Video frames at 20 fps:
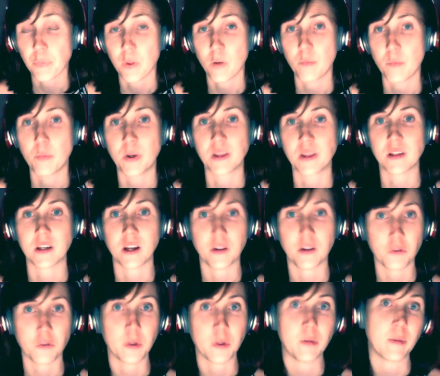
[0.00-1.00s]
but the
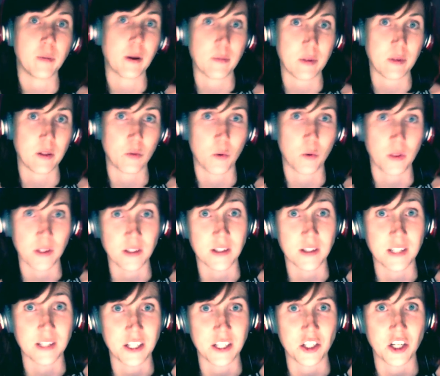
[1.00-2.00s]
government may be the one that
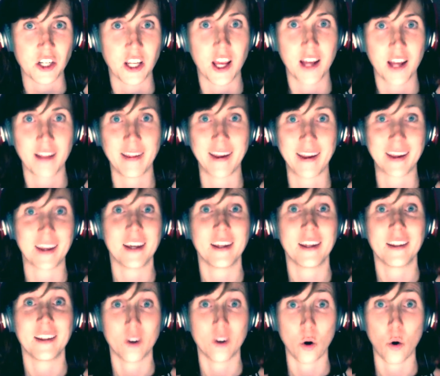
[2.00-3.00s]
staged it. Kind of like
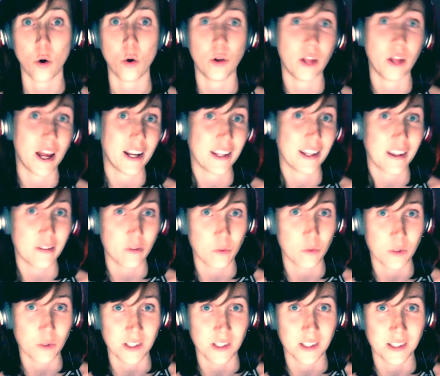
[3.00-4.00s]
the whole nine eleven
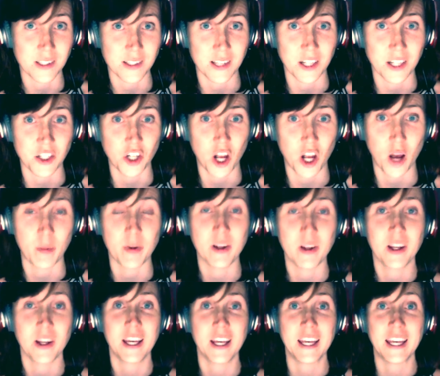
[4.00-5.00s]
was an inside job.
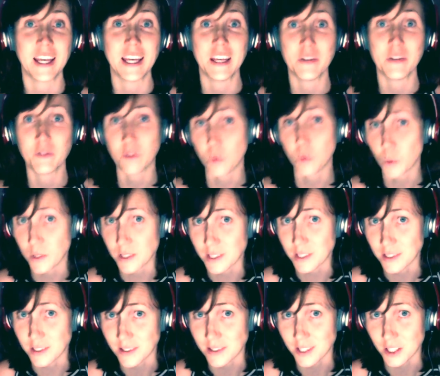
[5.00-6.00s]
If it was an
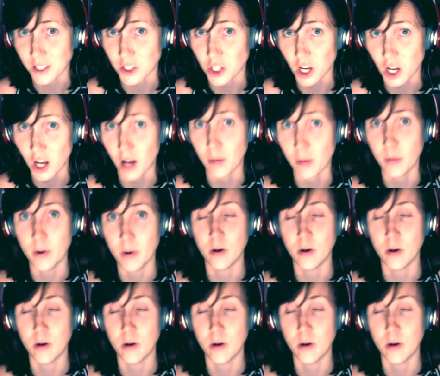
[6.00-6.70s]
inside job,